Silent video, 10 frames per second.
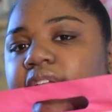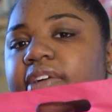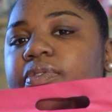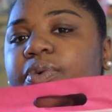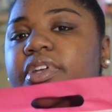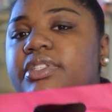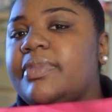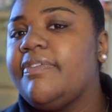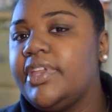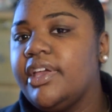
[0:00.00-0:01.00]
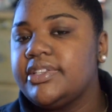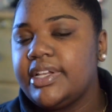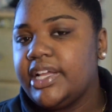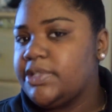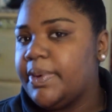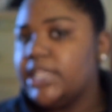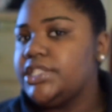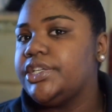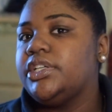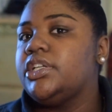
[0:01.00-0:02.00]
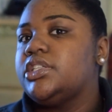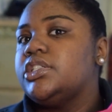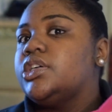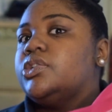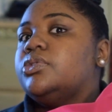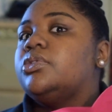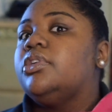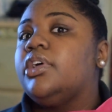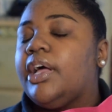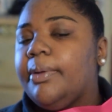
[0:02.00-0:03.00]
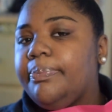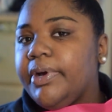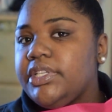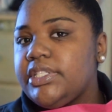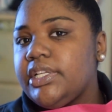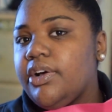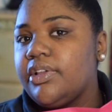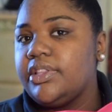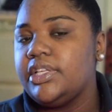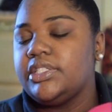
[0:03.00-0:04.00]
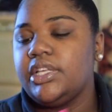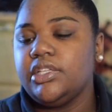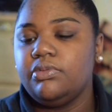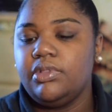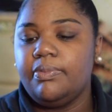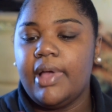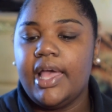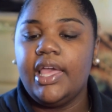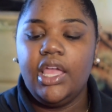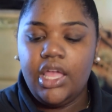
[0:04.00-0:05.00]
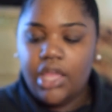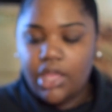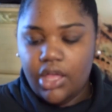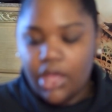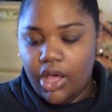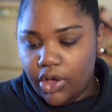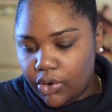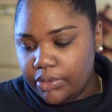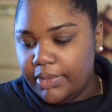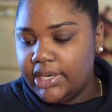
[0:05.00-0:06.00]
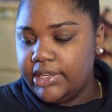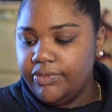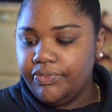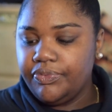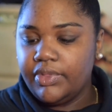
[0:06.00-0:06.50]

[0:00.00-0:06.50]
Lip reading: Now, of course, my videos are not sponsored, so I'm purchasing all of these things with my own money,